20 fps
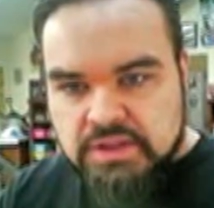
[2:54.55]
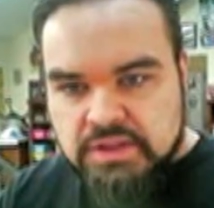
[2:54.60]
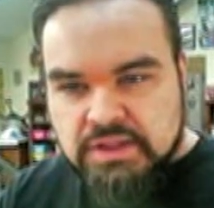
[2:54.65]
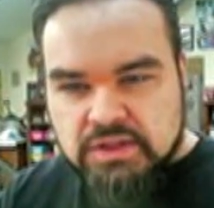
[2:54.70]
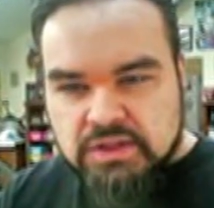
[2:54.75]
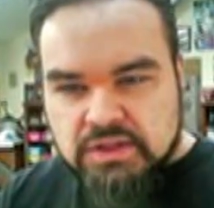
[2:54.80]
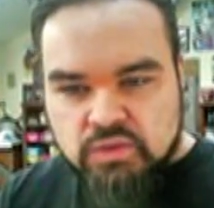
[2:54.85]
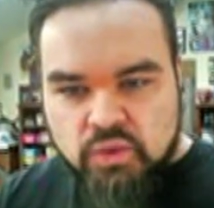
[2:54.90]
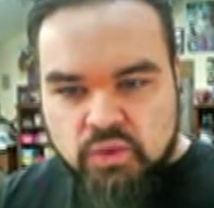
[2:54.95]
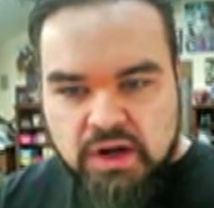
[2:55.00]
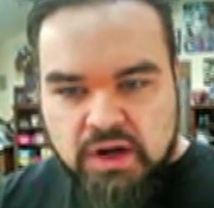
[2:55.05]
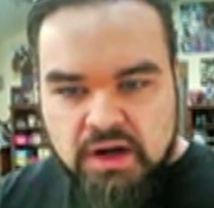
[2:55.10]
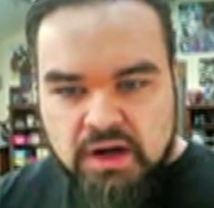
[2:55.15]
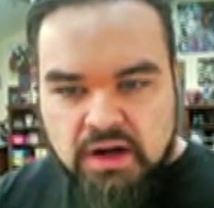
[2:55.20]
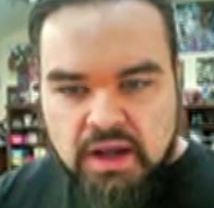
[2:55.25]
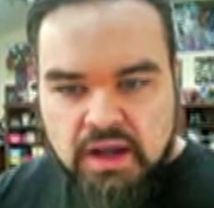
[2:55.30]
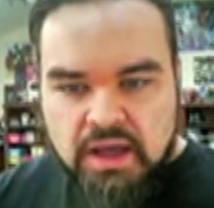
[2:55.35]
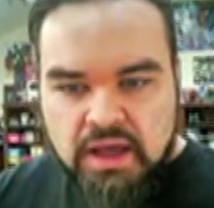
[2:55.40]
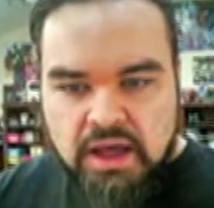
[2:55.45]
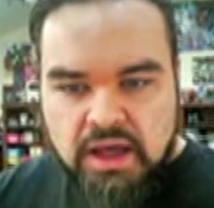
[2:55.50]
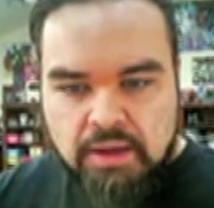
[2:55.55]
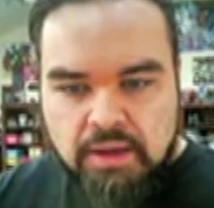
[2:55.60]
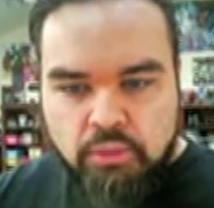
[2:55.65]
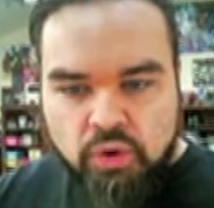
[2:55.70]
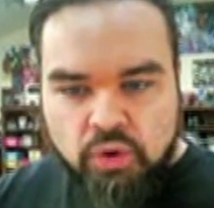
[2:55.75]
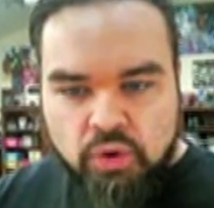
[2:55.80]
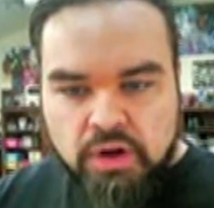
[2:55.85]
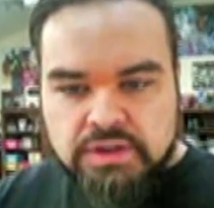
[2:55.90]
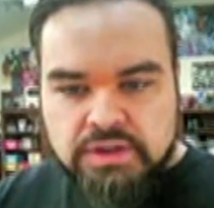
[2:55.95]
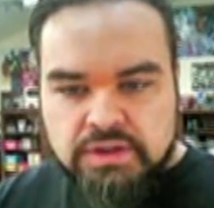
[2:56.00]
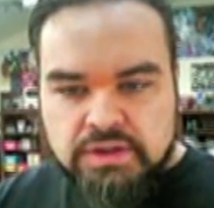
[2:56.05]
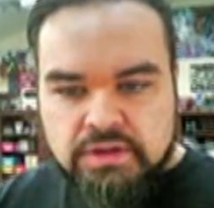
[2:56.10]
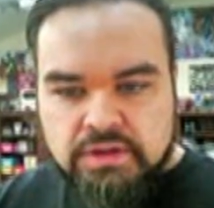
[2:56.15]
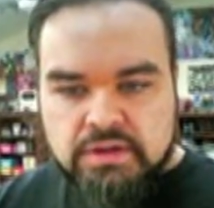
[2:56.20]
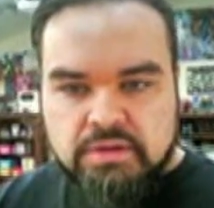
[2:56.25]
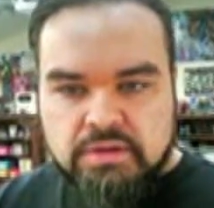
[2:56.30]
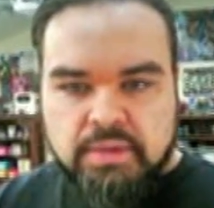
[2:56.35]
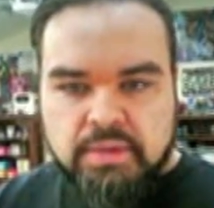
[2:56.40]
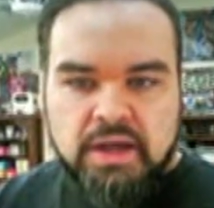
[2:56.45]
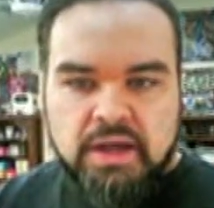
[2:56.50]
This is where I'm more
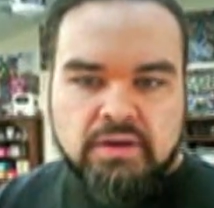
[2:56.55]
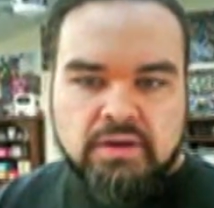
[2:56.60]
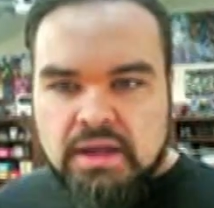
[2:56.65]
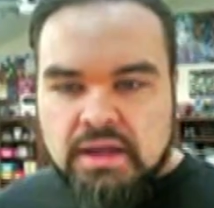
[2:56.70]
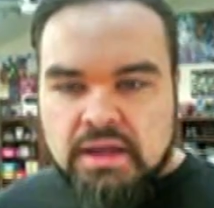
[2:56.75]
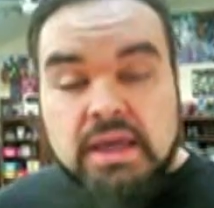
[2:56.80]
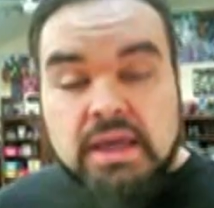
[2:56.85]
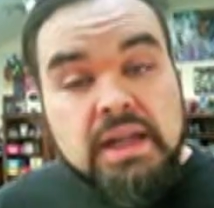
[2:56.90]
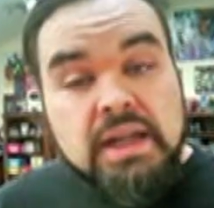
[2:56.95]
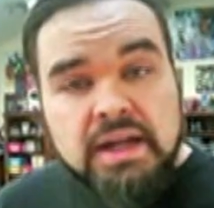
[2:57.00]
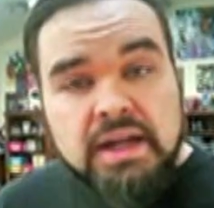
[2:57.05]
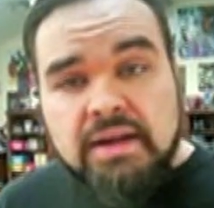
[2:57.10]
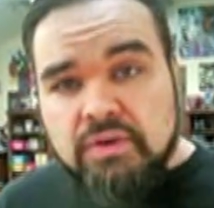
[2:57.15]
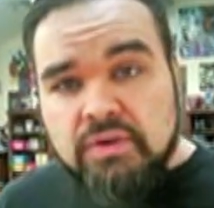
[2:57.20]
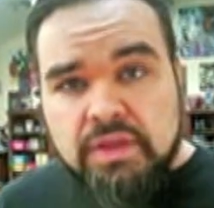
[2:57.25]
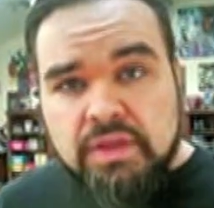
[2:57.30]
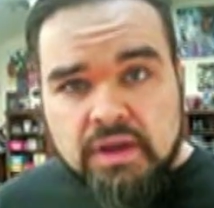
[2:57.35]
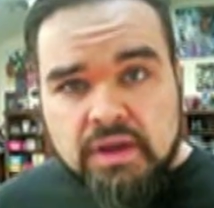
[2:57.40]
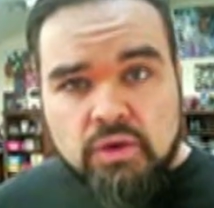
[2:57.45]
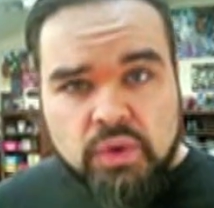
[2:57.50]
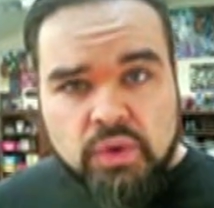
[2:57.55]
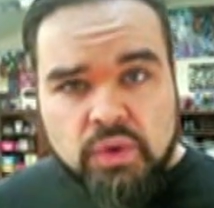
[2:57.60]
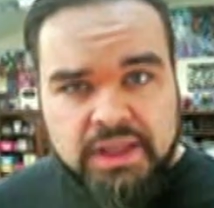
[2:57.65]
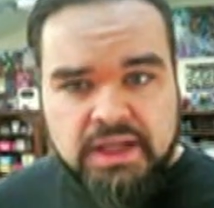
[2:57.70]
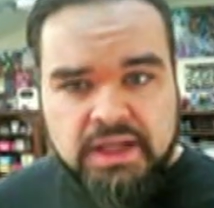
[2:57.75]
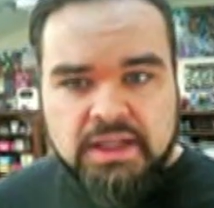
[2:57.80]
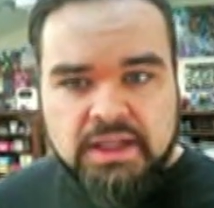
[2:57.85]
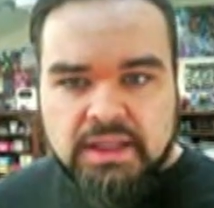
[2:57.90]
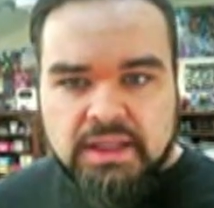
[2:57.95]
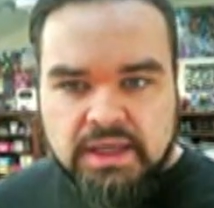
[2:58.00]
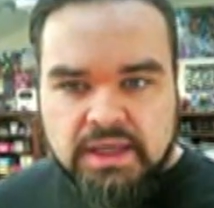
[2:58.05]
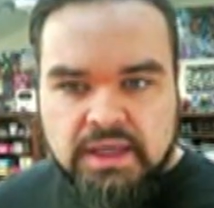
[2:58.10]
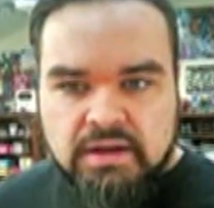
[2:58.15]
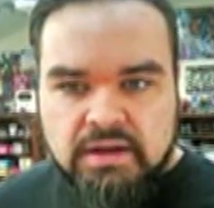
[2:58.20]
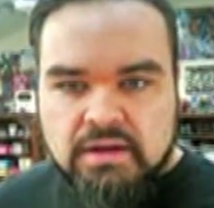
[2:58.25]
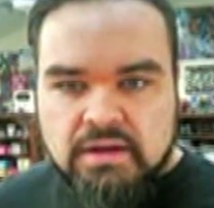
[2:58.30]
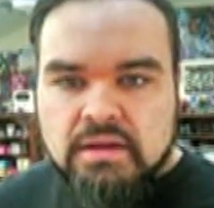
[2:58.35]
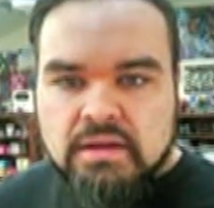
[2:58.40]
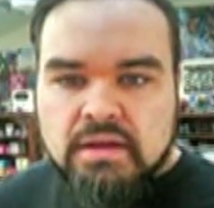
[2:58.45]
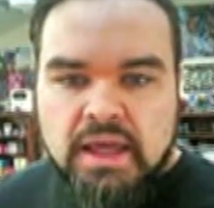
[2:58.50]
concerned about getting everything really
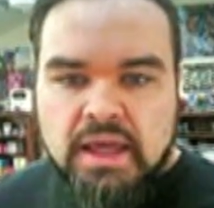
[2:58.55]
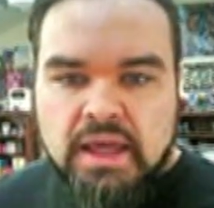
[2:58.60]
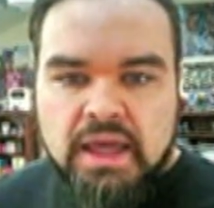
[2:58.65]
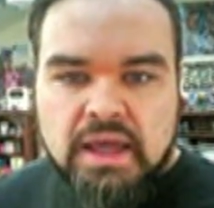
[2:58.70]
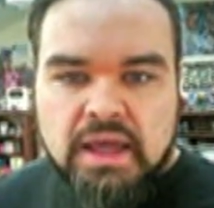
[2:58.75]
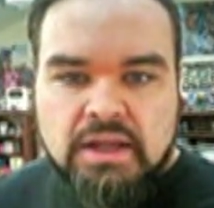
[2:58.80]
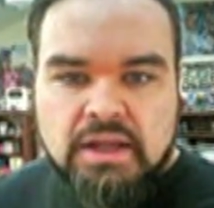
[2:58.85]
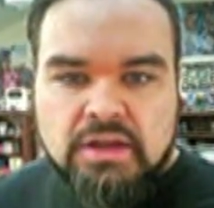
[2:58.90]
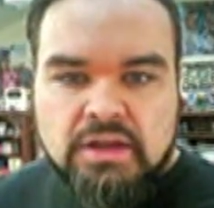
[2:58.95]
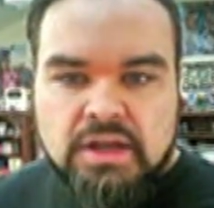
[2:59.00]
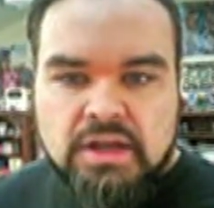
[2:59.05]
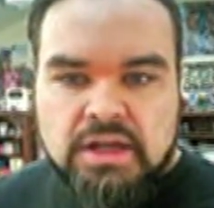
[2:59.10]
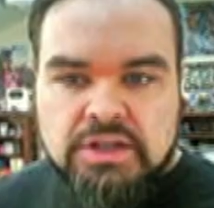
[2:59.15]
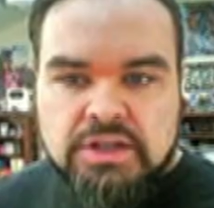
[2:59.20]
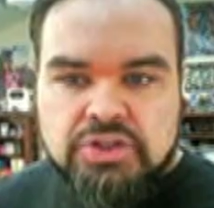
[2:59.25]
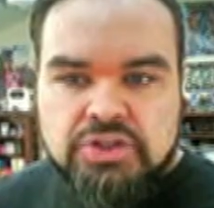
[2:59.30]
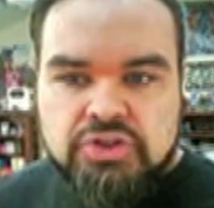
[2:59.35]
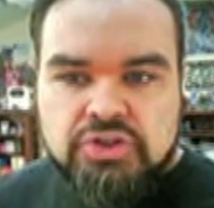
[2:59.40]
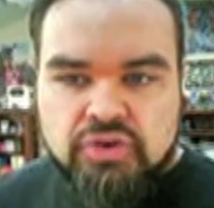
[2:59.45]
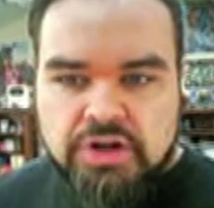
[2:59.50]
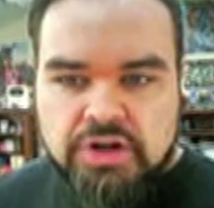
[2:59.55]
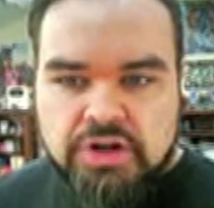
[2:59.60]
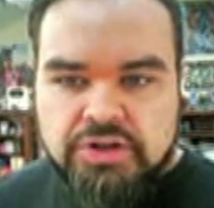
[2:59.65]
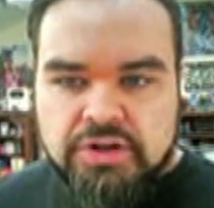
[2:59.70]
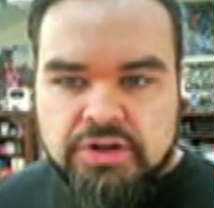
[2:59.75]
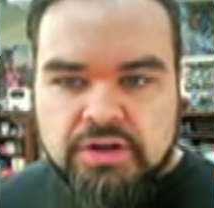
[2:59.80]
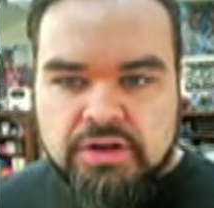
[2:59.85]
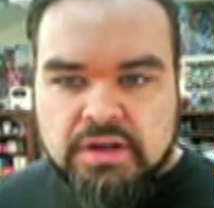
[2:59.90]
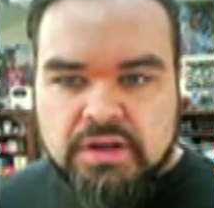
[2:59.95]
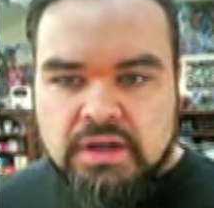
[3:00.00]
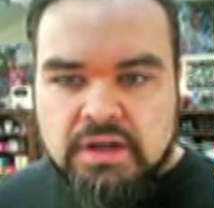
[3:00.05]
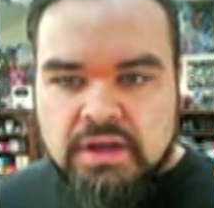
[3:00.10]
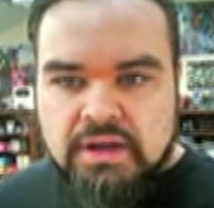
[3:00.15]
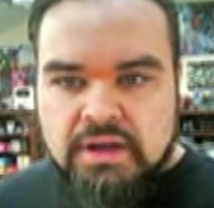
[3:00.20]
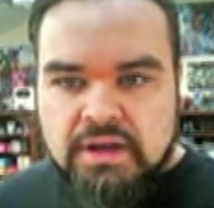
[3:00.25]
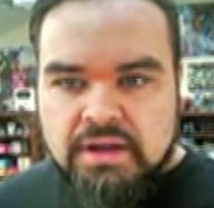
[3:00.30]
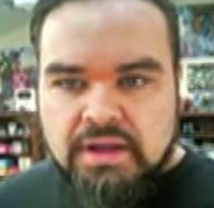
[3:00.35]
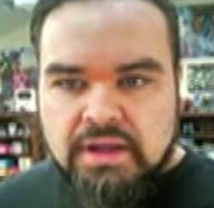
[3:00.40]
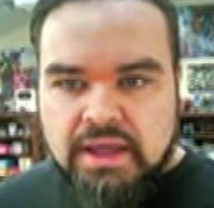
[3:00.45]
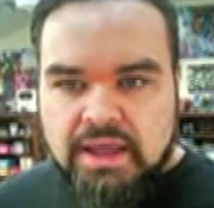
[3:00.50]
clean and structured
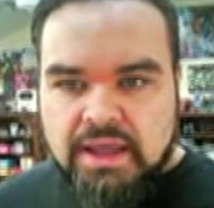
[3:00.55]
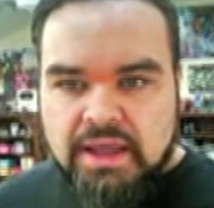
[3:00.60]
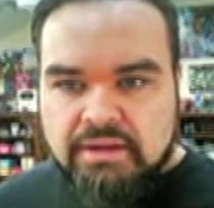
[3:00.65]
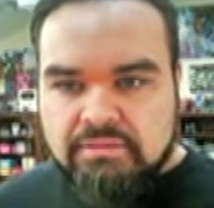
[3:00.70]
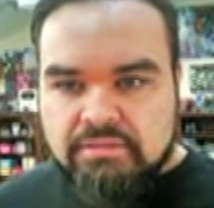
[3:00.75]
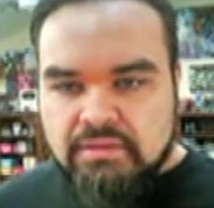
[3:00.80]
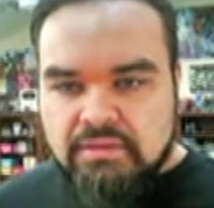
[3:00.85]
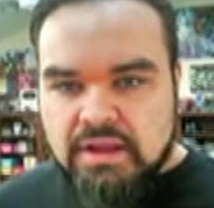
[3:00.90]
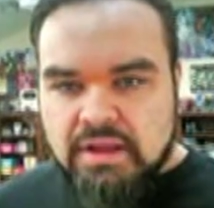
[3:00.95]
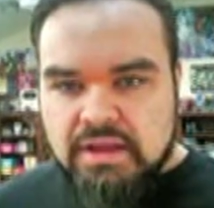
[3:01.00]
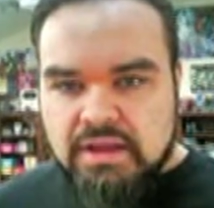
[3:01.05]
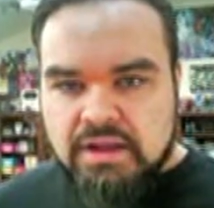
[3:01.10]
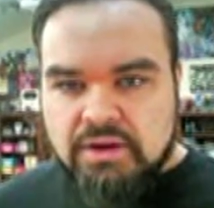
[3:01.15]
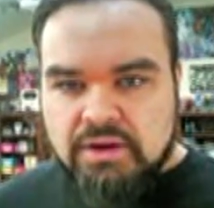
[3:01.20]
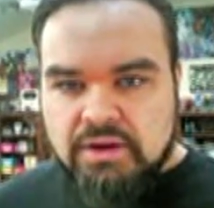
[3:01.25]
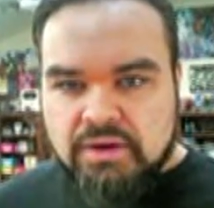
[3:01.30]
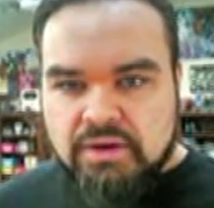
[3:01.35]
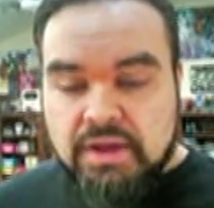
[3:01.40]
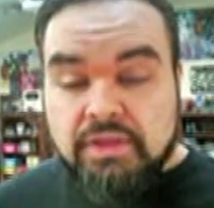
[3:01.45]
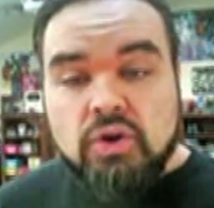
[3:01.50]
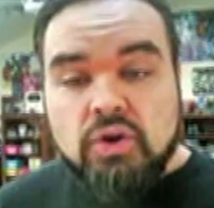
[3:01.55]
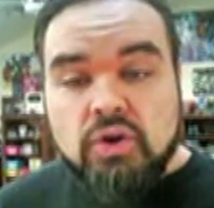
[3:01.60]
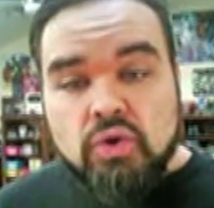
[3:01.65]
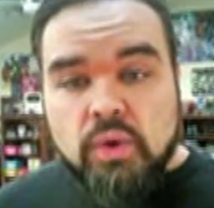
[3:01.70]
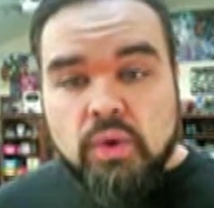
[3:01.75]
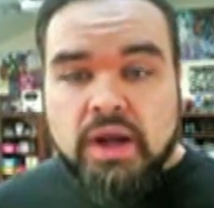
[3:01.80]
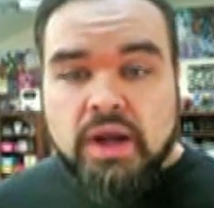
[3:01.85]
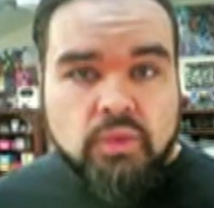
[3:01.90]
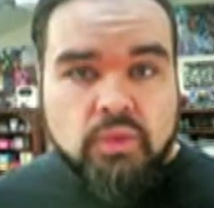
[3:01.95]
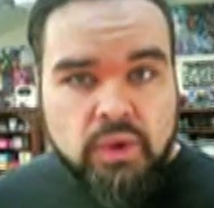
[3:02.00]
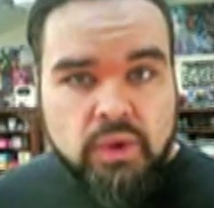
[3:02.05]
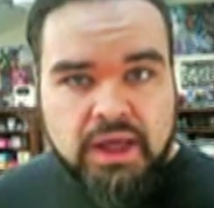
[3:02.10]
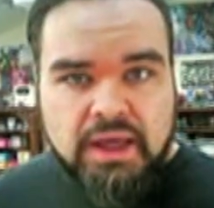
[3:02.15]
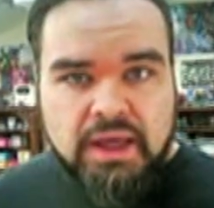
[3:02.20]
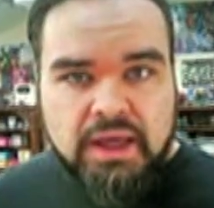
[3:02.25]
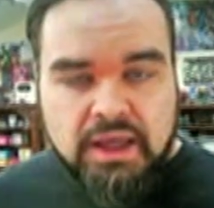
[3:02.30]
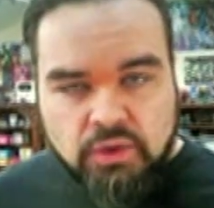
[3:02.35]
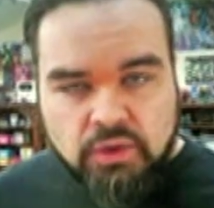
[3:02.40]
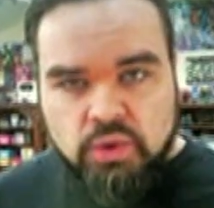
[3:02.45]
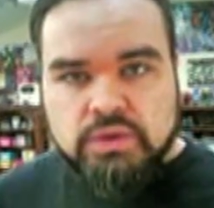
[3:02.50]
in the correct
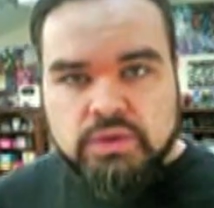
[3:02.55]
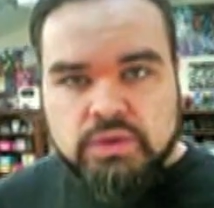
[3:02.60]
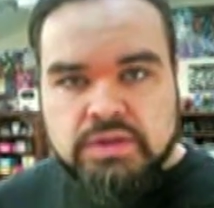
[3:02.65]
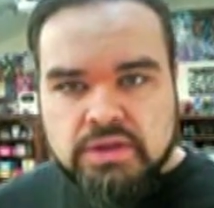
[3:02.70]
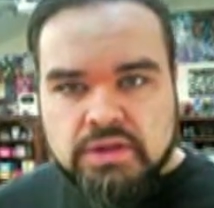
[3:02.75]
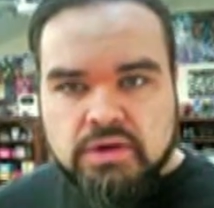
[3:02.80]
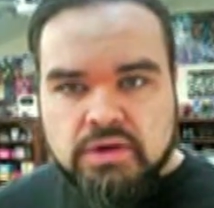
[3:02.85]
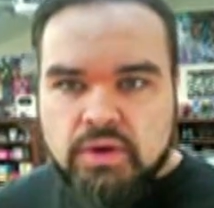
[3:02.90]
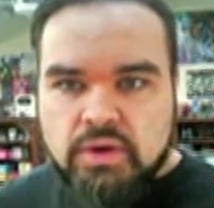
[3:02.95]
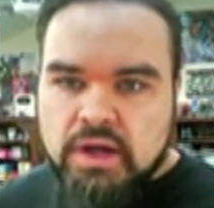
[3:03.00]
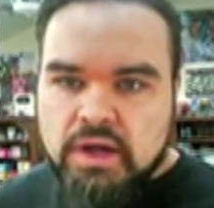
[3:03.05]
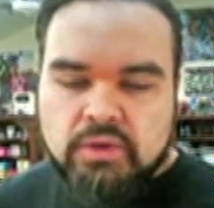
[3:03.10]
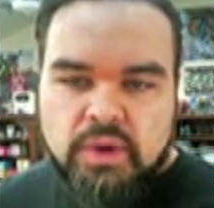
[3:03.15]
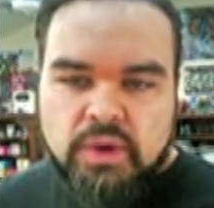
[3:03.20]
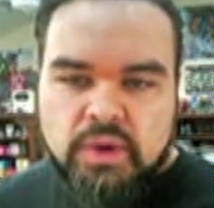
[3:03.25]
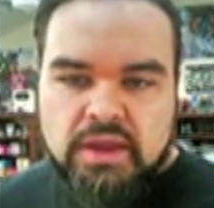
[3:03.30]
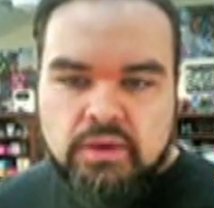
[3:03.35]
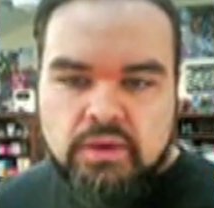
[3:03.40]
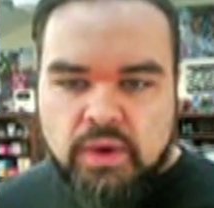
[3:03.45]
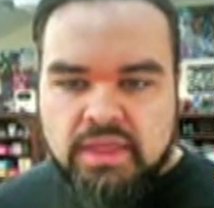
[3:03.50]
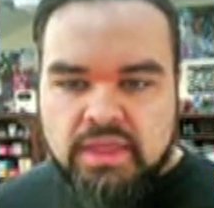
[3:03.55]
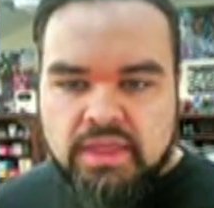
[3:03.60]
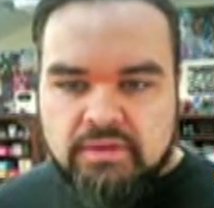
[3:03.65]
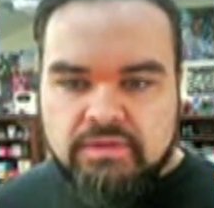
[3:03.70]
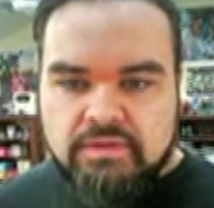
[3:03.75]
way, in quotes the correct way, the way that